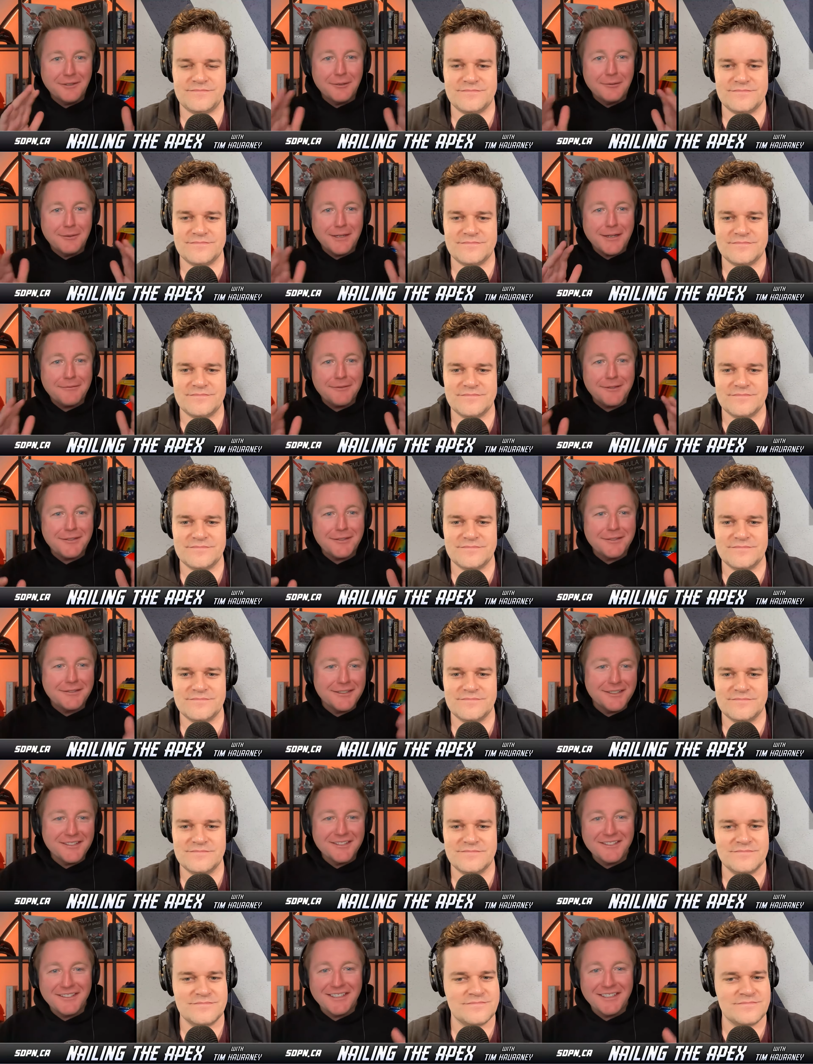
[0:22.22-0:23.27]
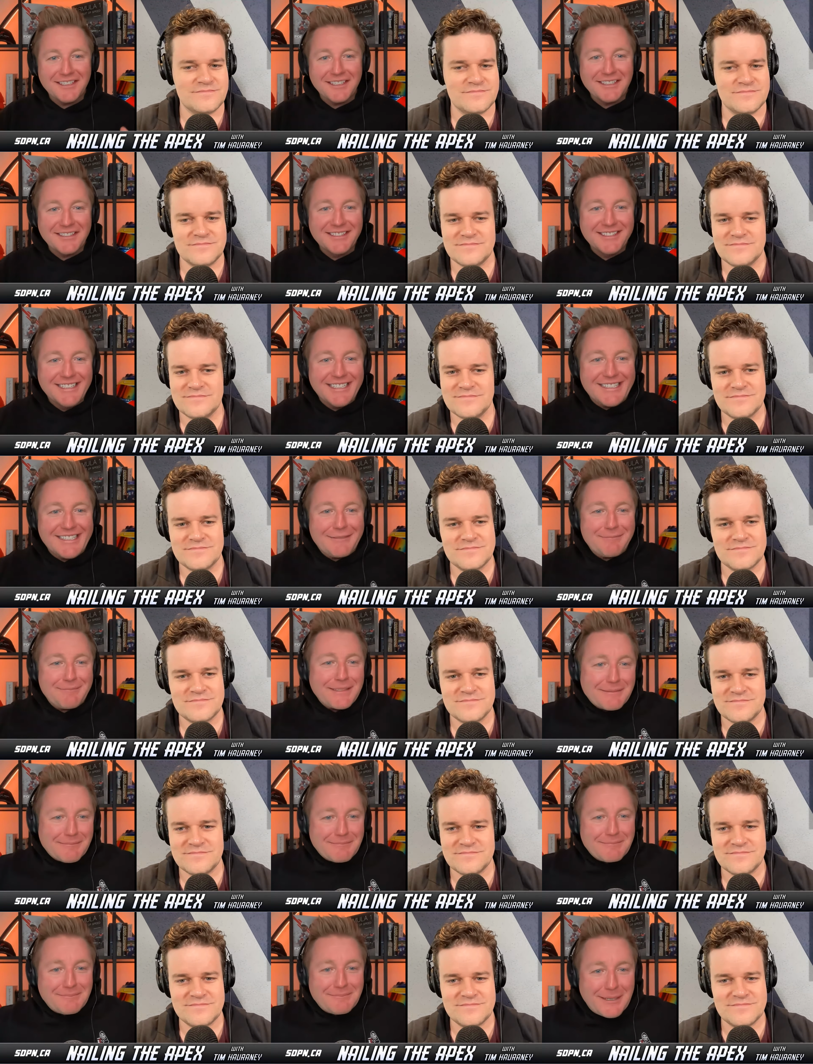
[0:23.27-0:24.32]
Speaker 1: or whatever, and then uh, get up
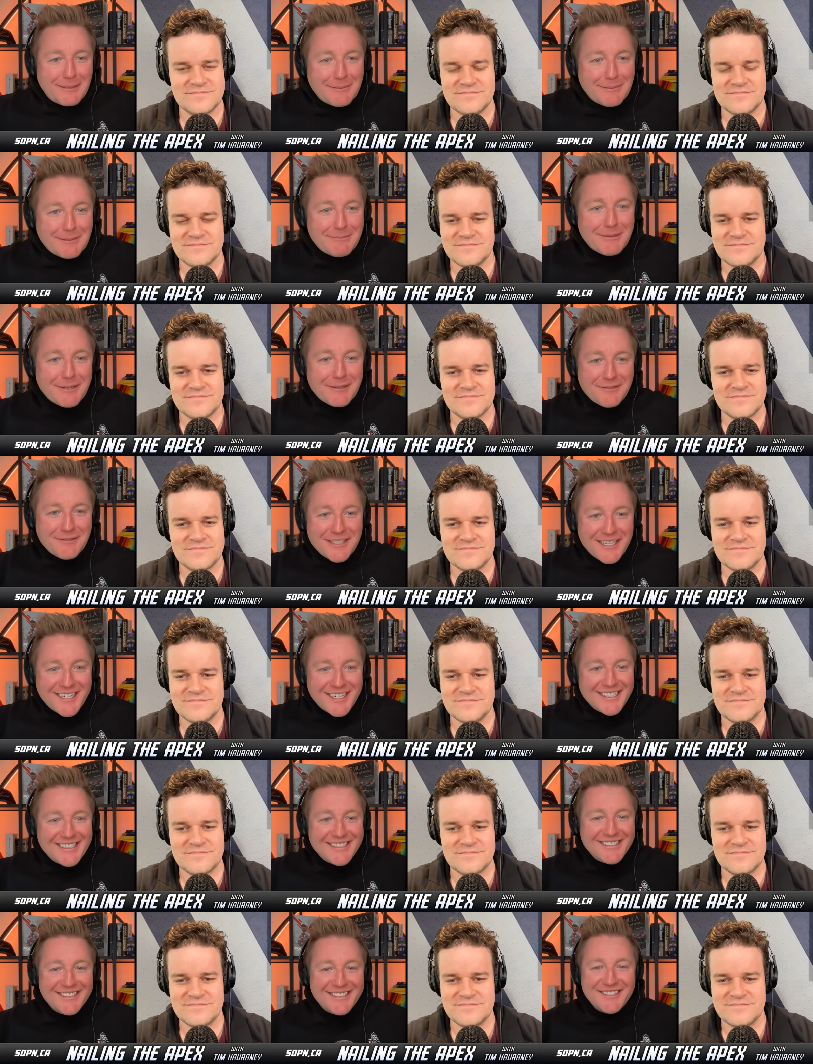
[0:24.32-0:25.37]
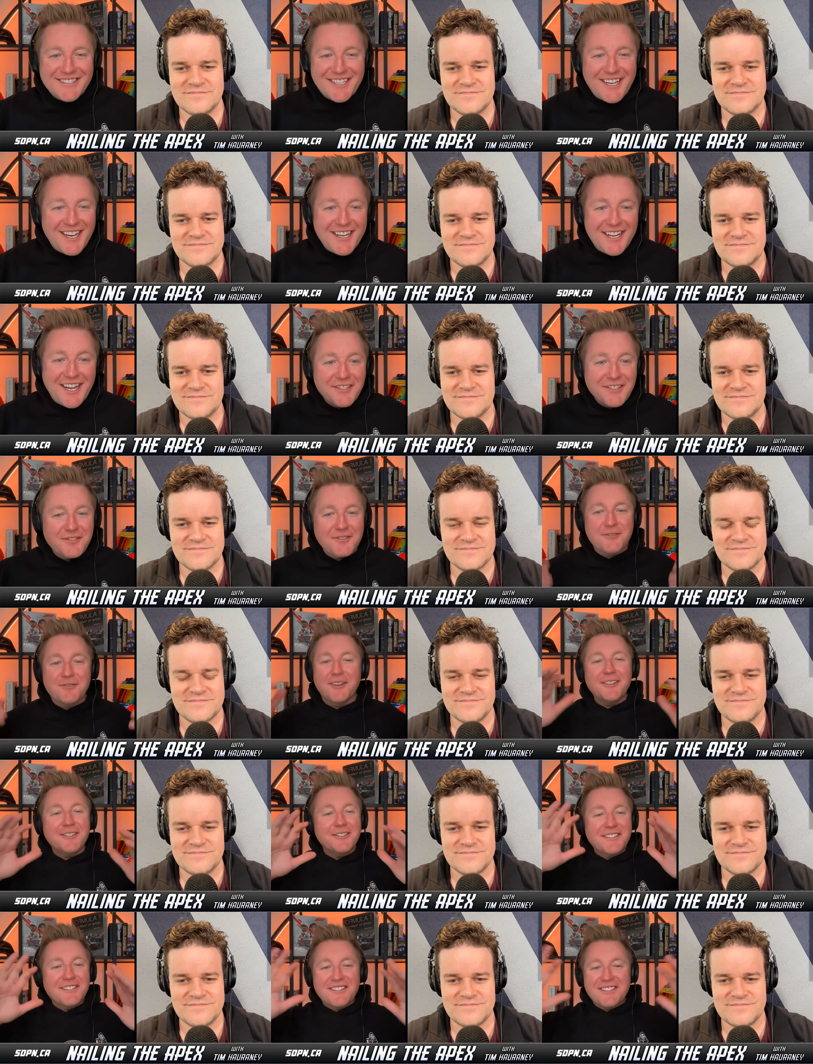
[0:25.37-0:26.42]
at probably about nine because I, I
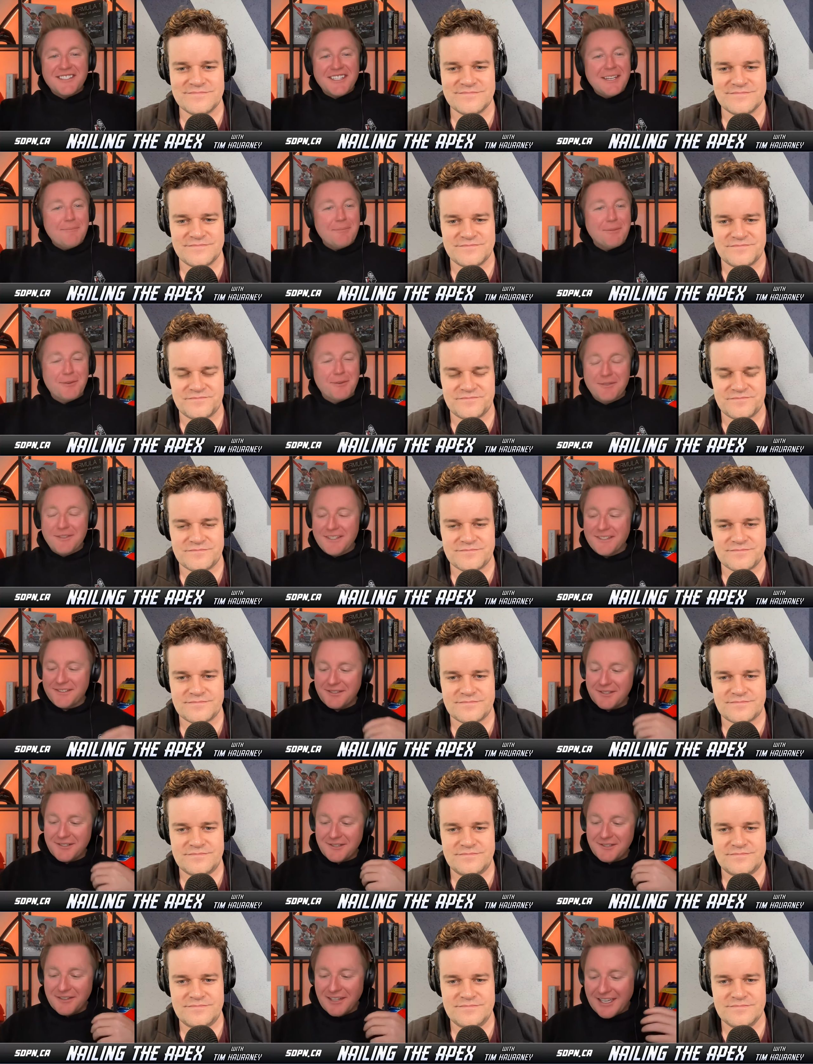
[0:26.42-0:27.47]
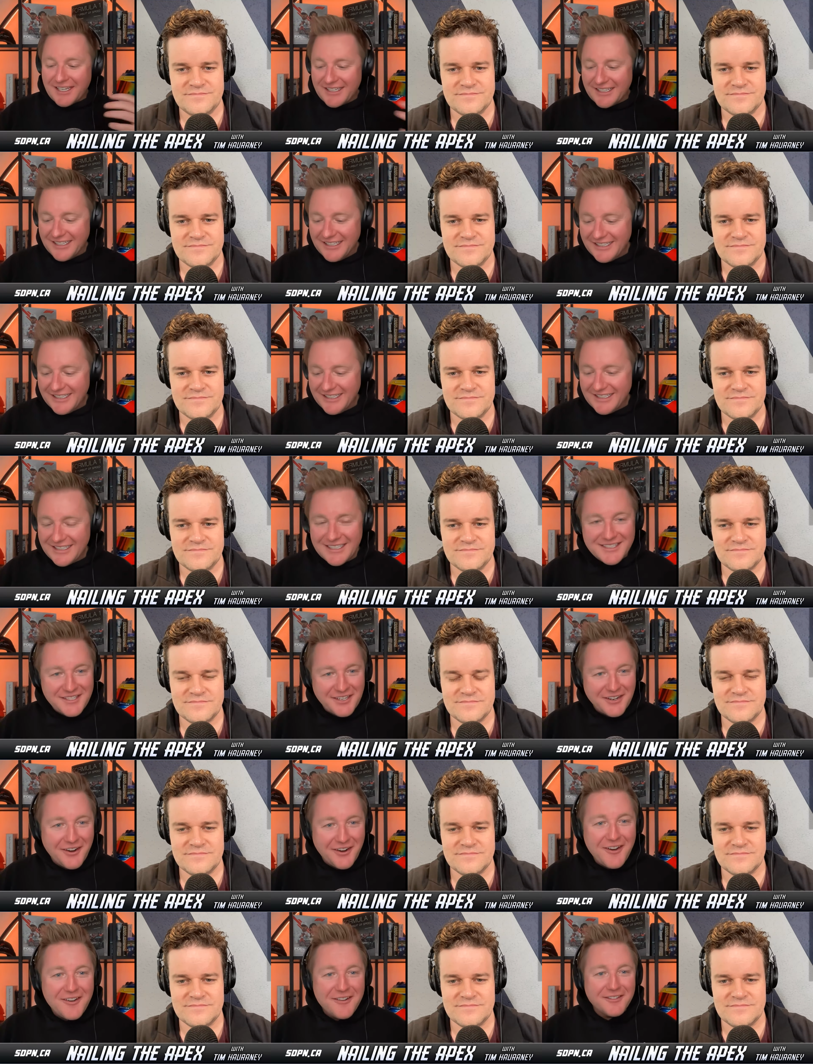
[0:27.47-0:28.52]
struggle to sleep through this, dude. Like it's
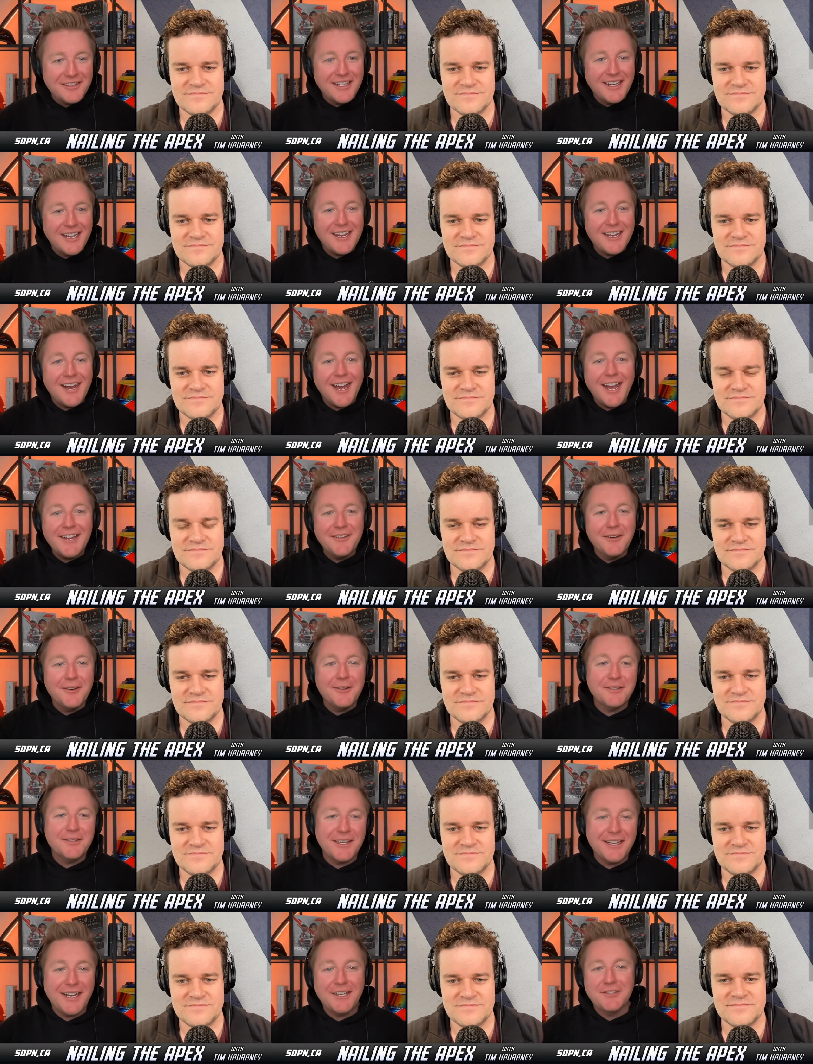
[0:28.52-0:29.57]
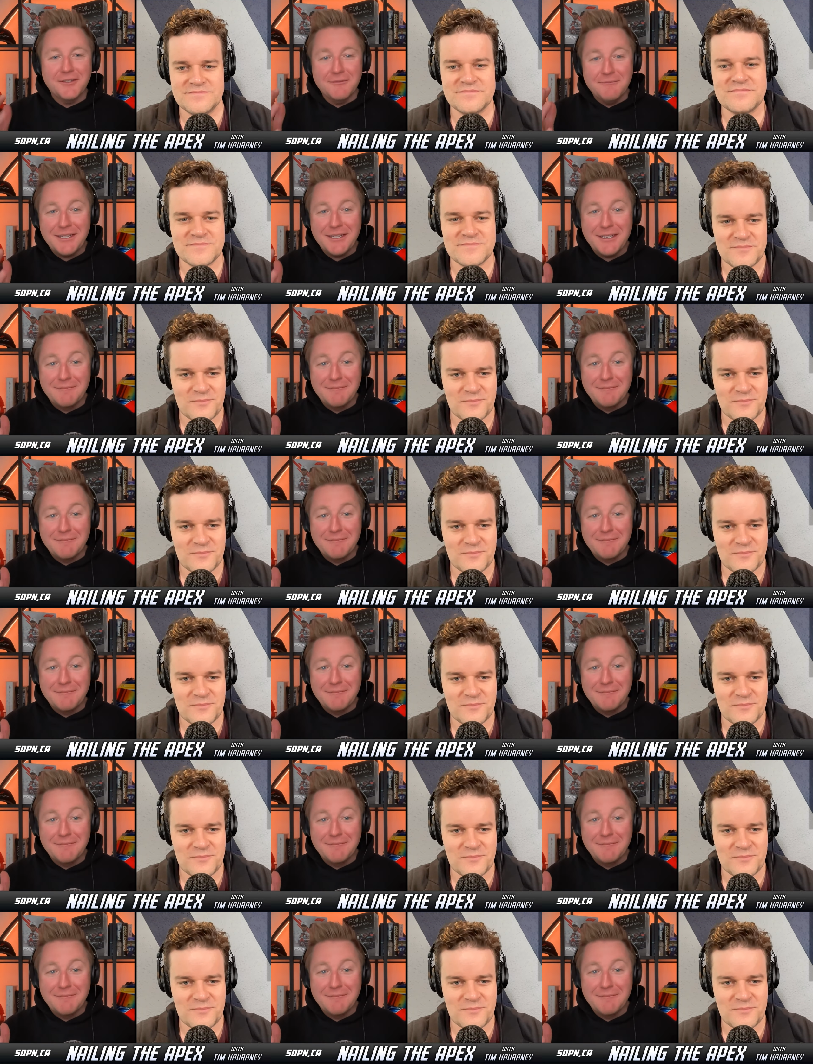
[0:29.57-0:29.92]
hard. Like I, I, know it's like I shouldn't